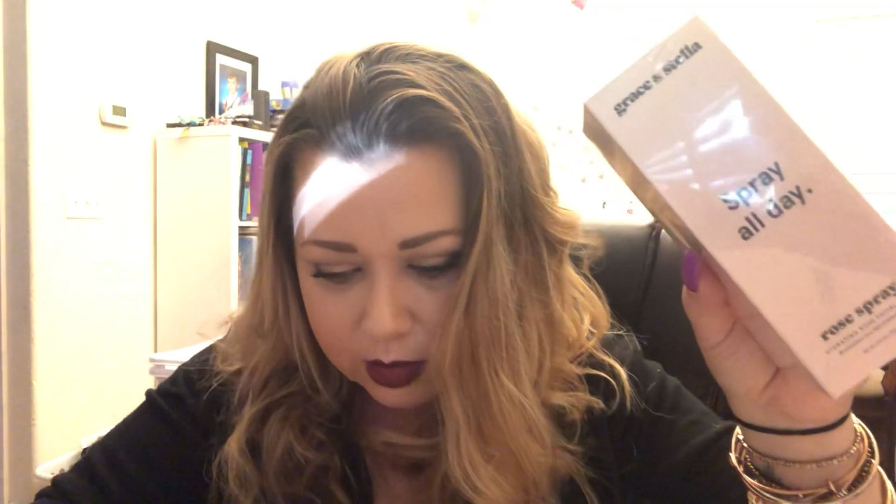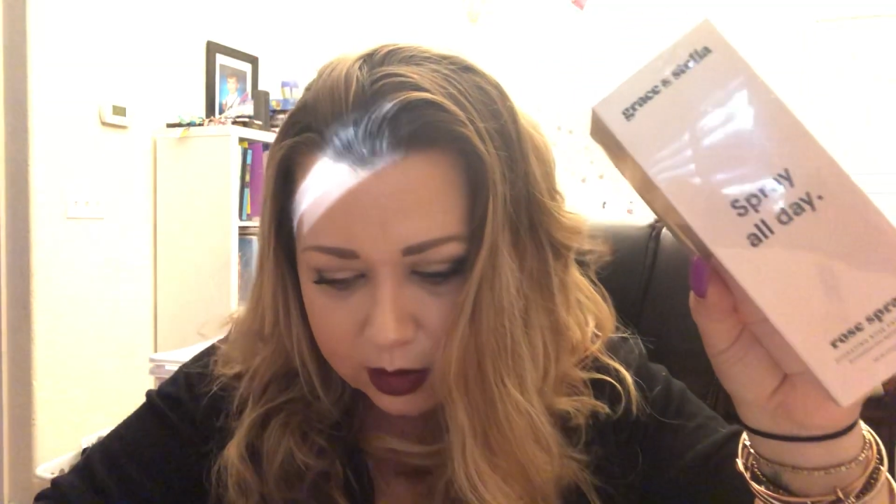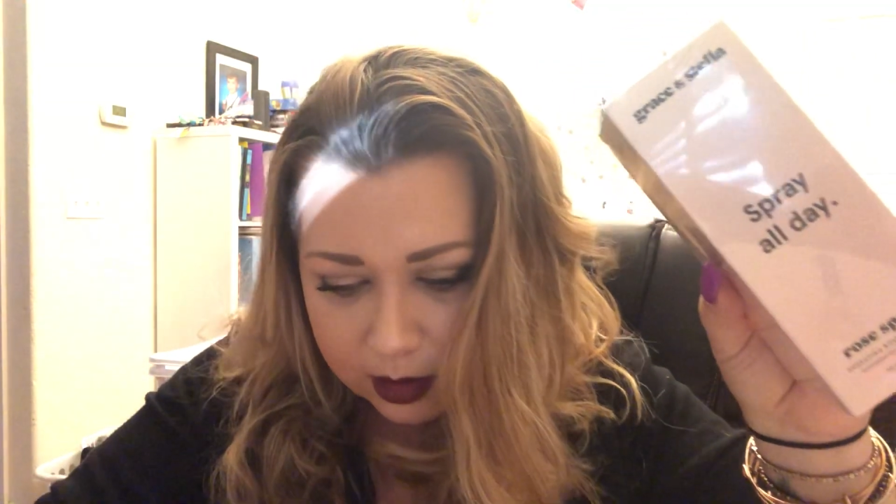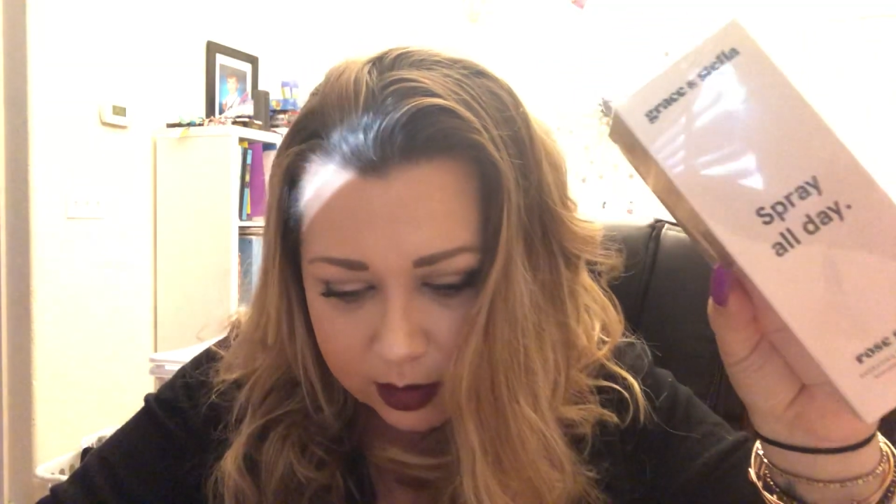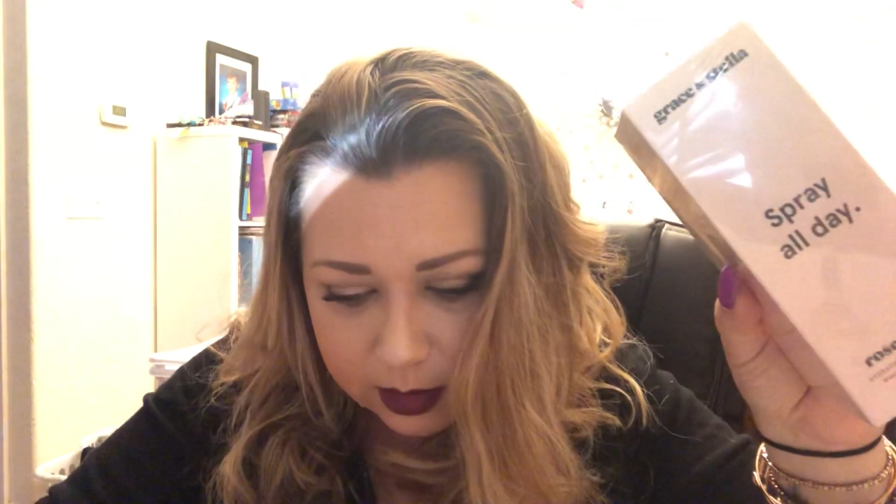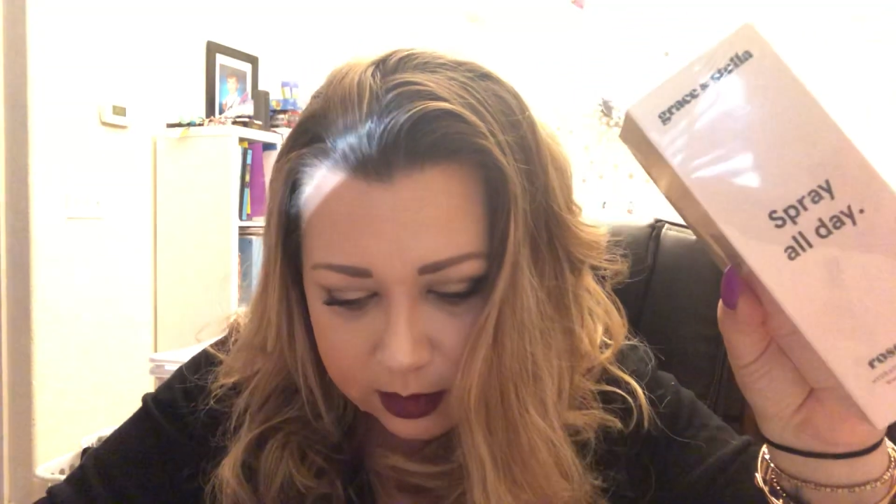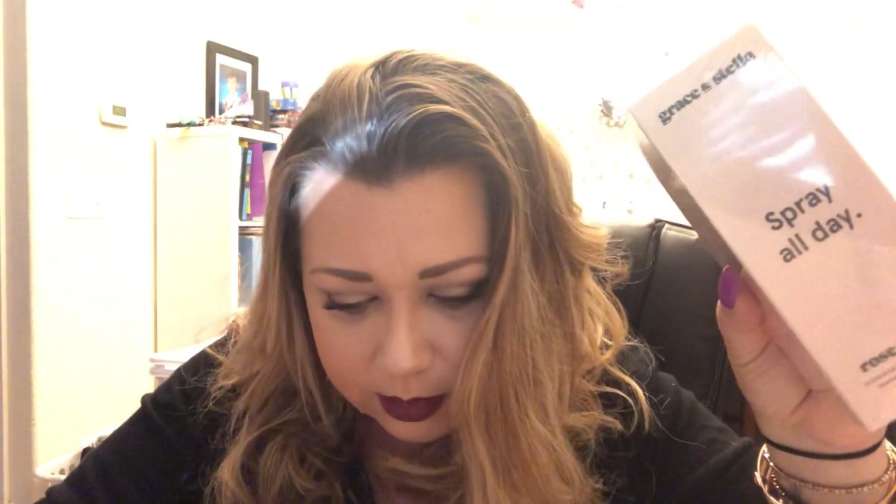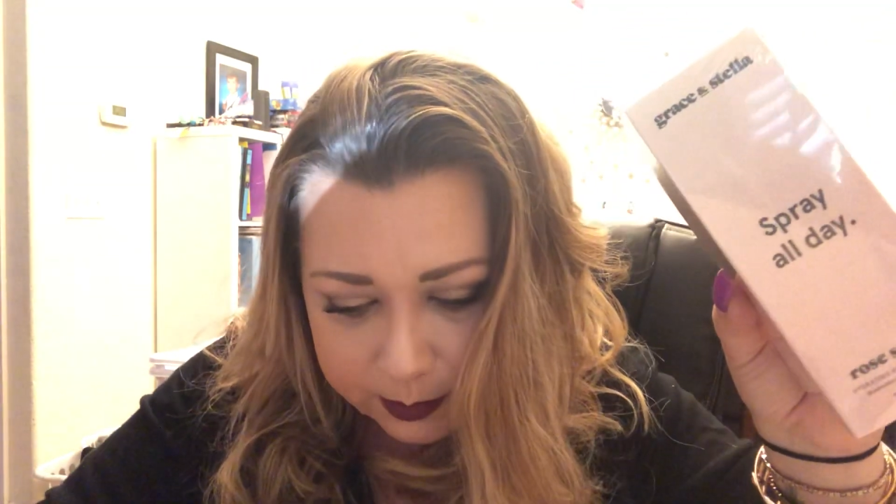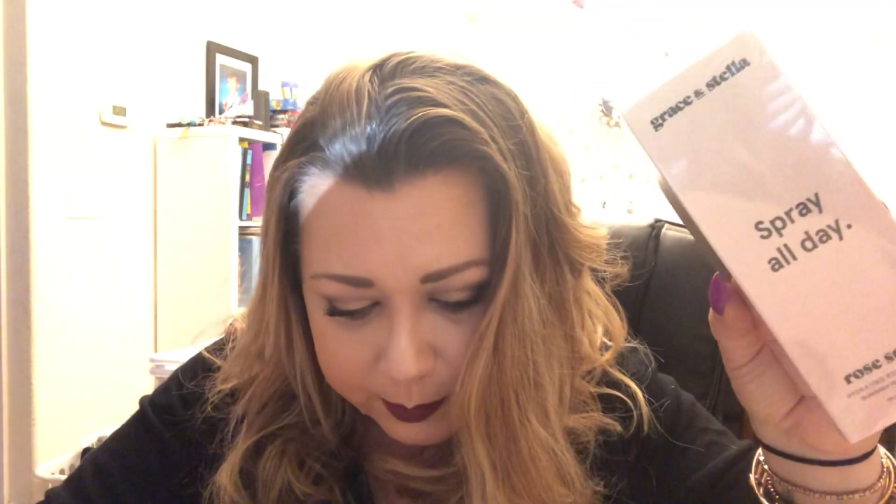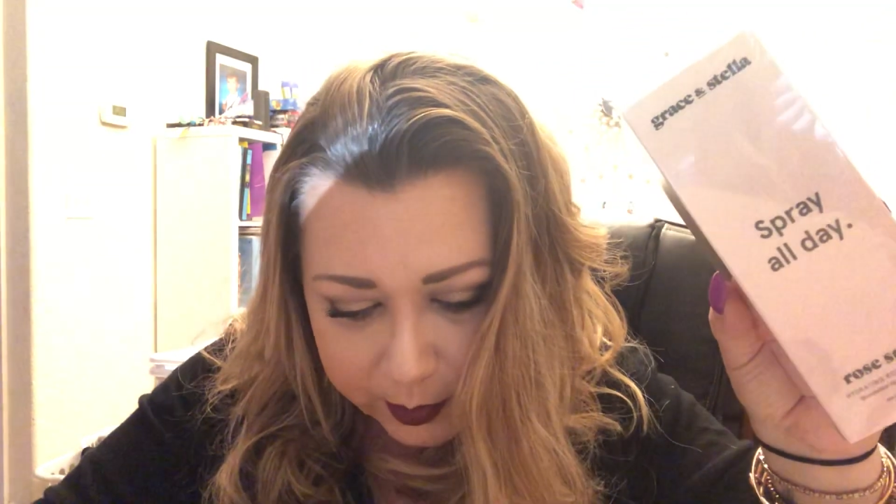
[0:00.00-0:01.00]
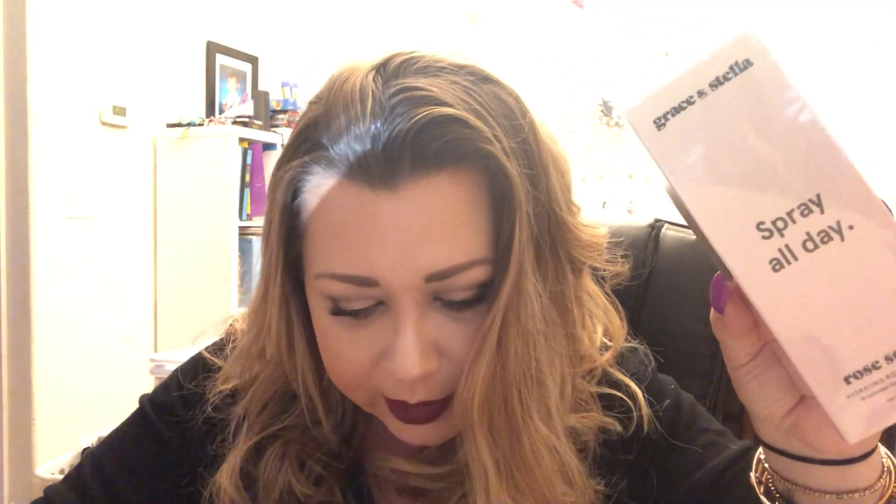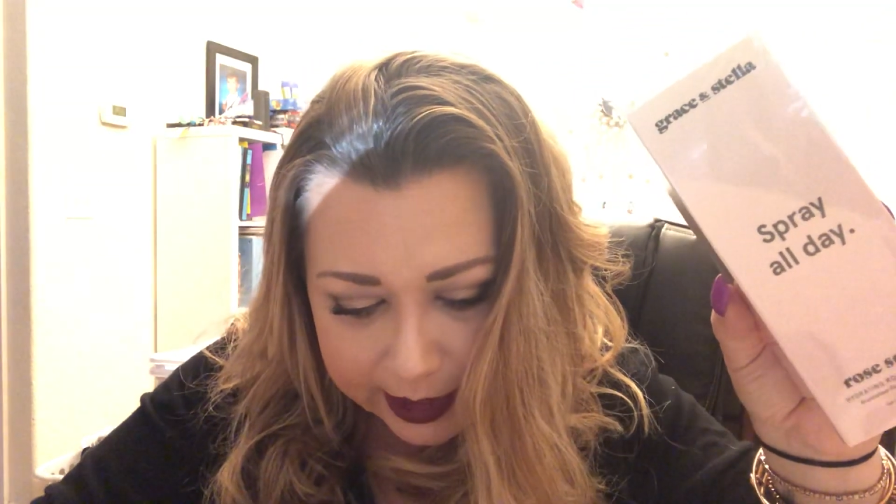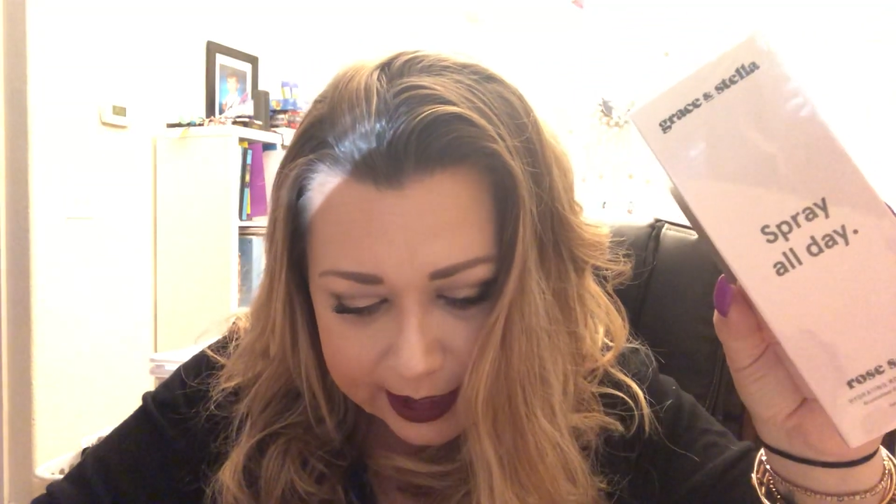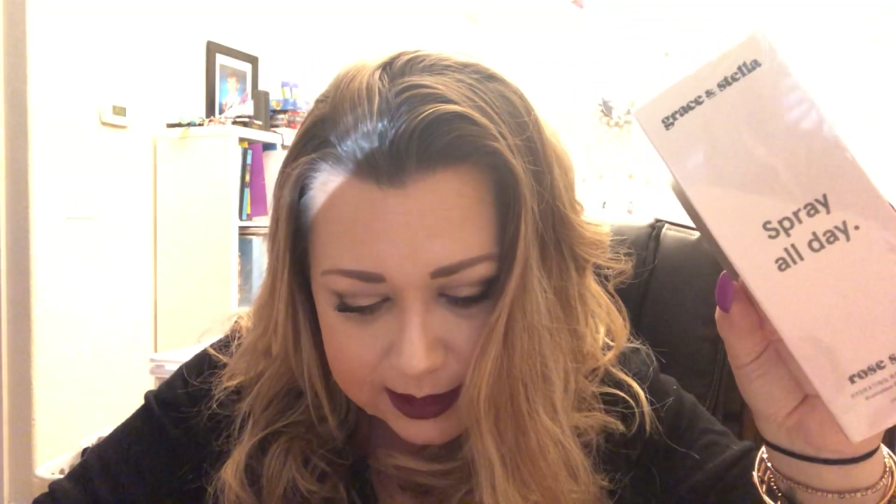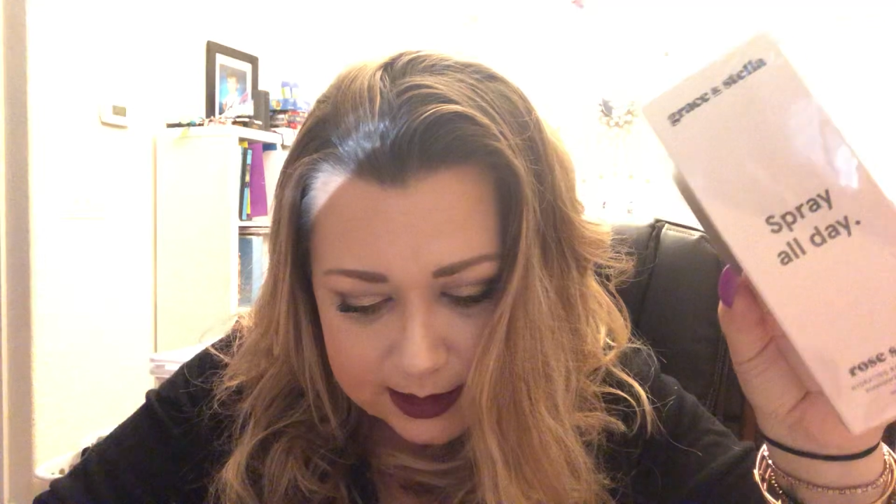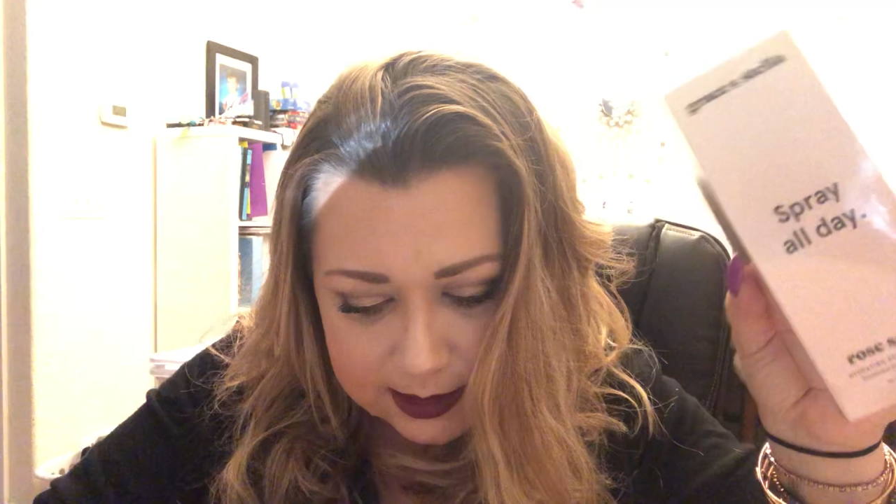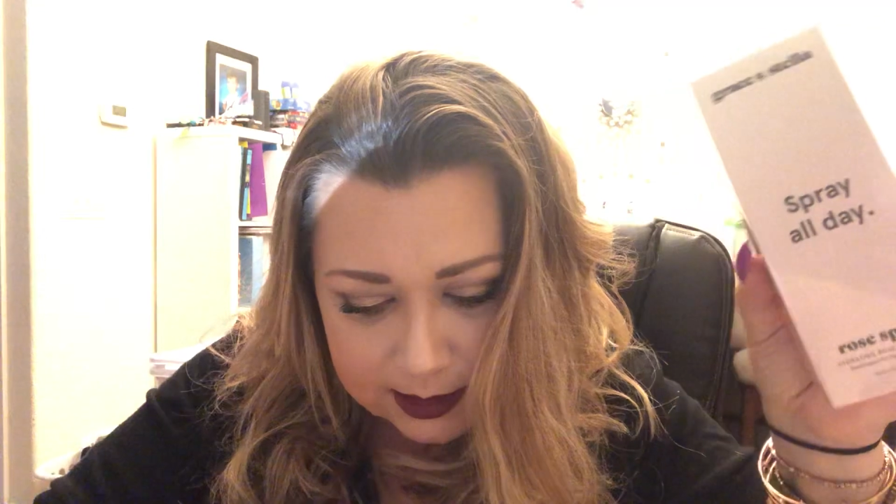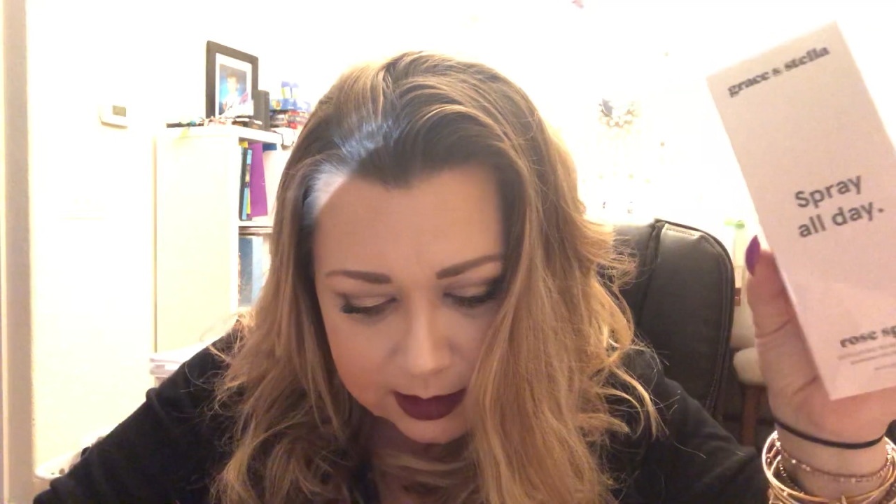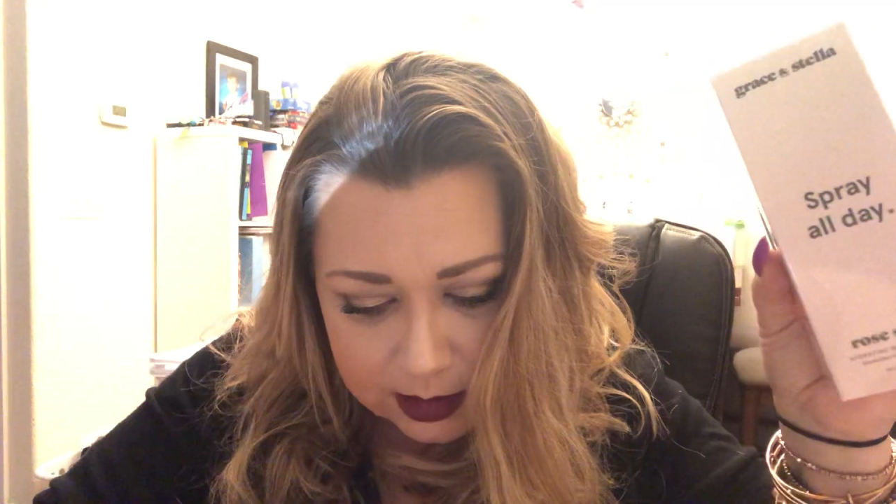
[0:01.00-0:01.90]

Number 8.